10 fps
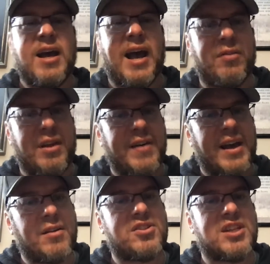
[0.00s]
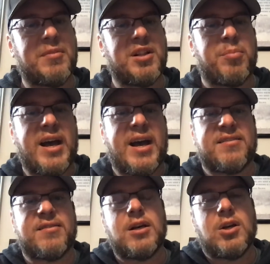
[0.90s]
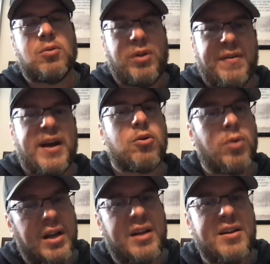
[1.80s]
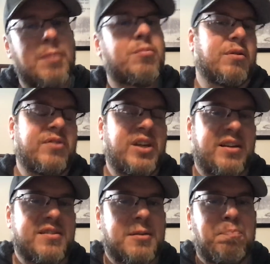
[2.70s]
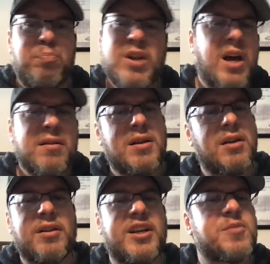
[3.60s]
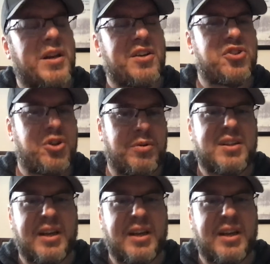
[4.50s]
how they've handled some in the past. We've had quite a number of these, not nearly as many as you would